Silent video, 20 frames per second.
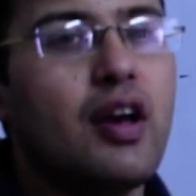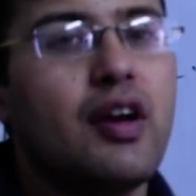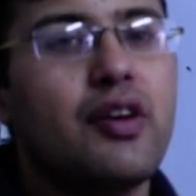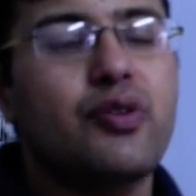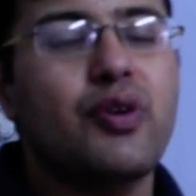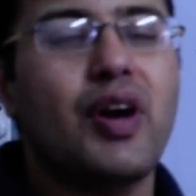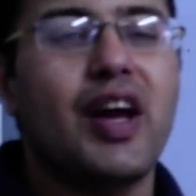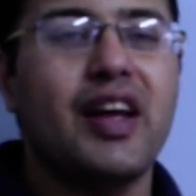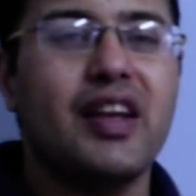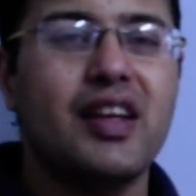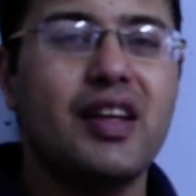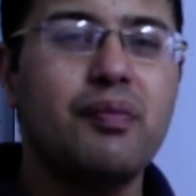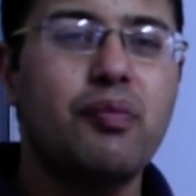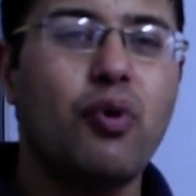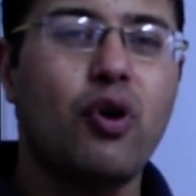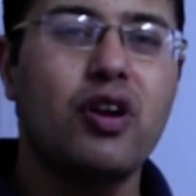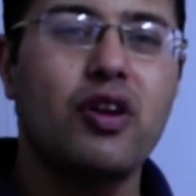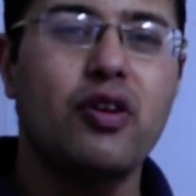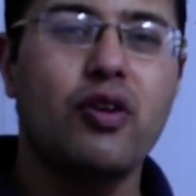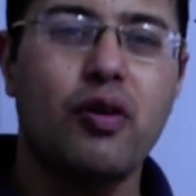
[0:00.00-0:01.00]
So any
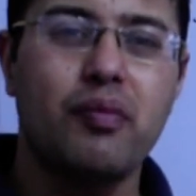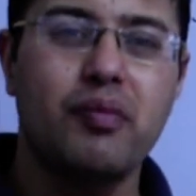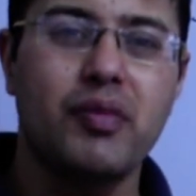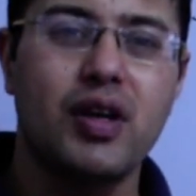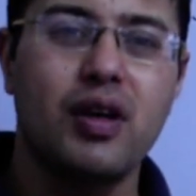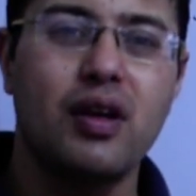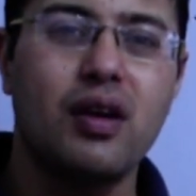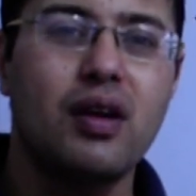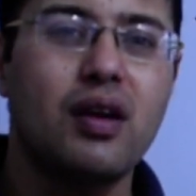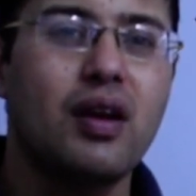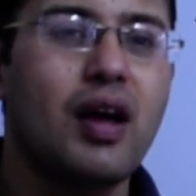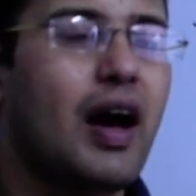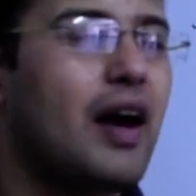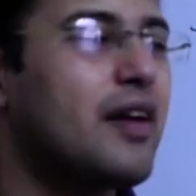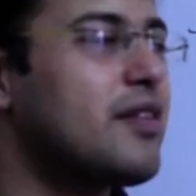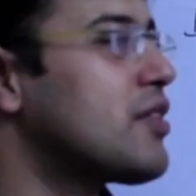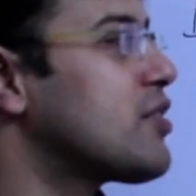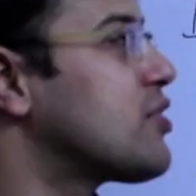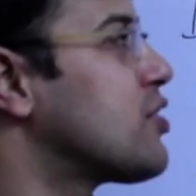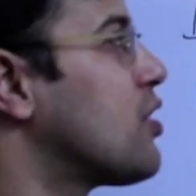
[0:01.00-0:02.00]
polynomial
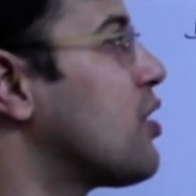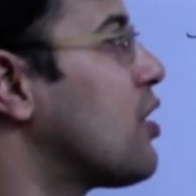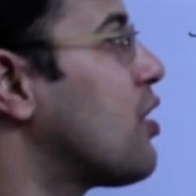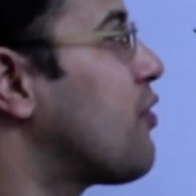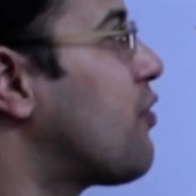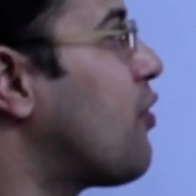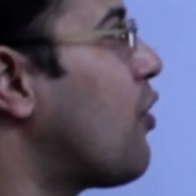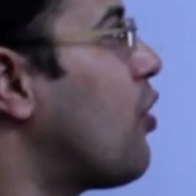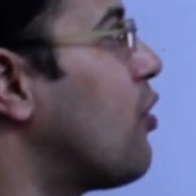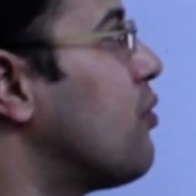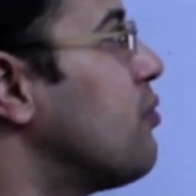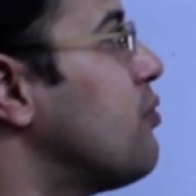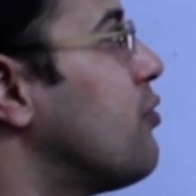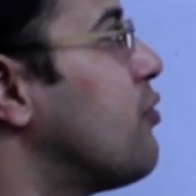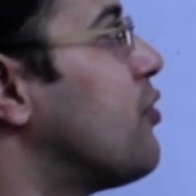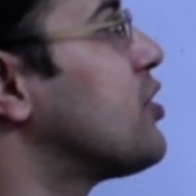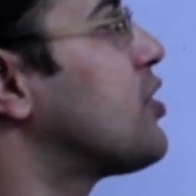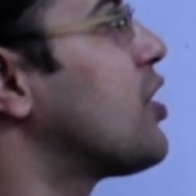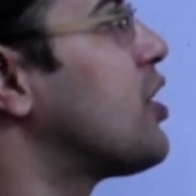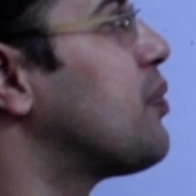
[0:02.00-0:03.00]
has a general form
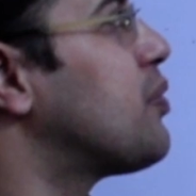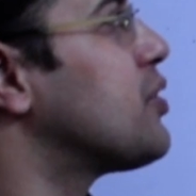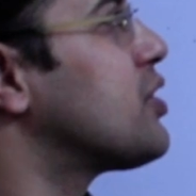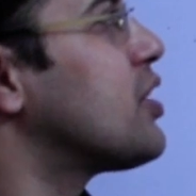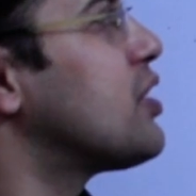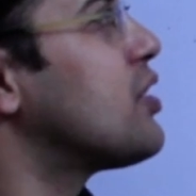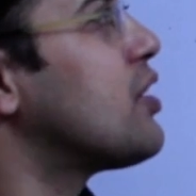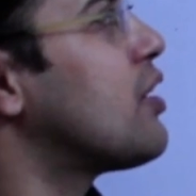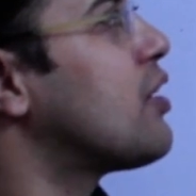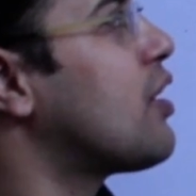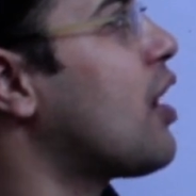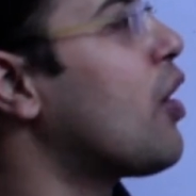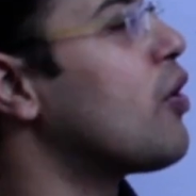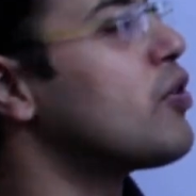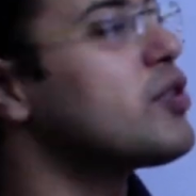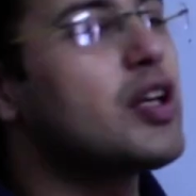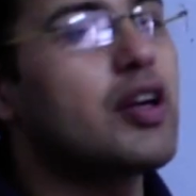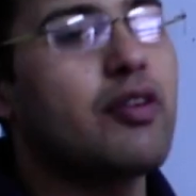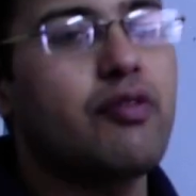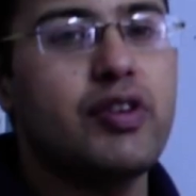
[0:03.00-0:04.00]
which represented
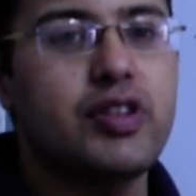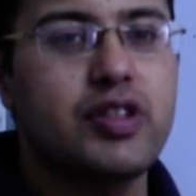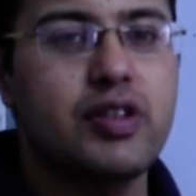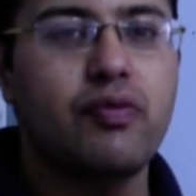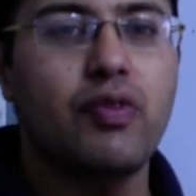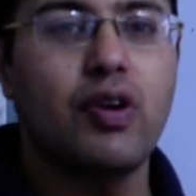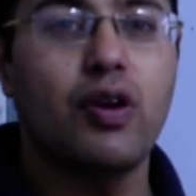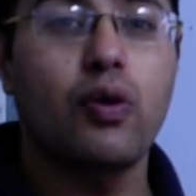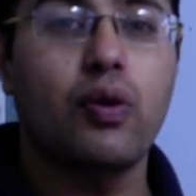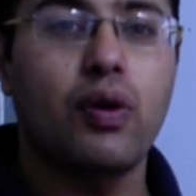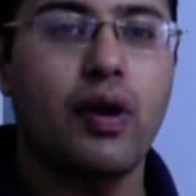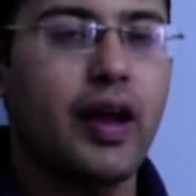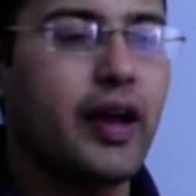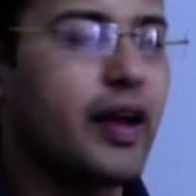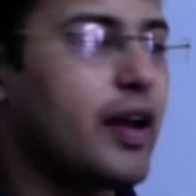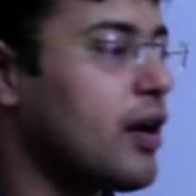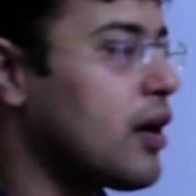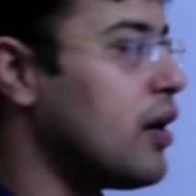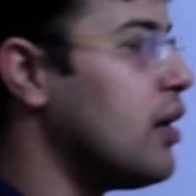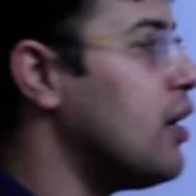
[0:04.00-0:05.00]
how the equation will look like.